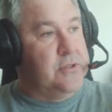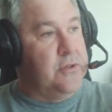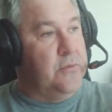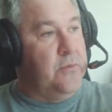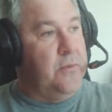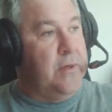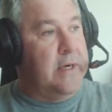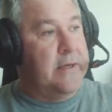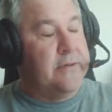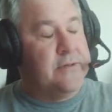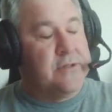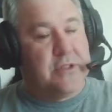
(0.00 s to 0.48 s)
and
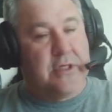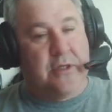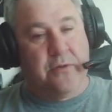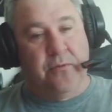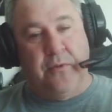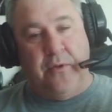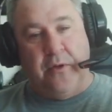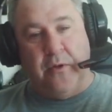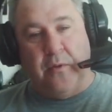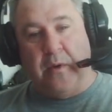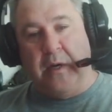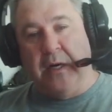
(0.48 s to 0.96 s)
when I was done
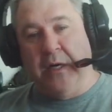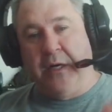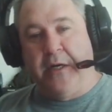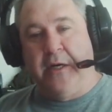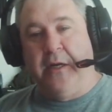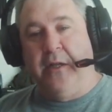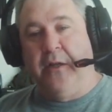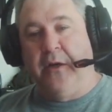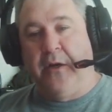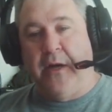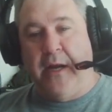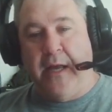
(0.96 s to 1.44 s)
with the
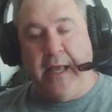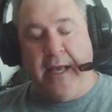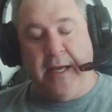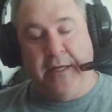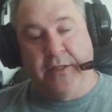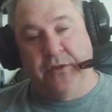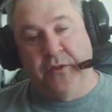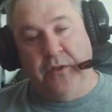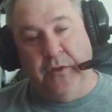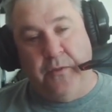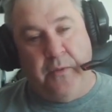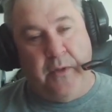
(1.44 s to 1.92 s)
watercolor, I
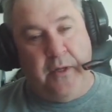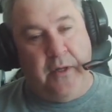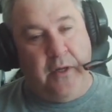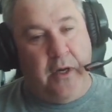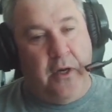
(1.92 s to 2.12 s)
actually went,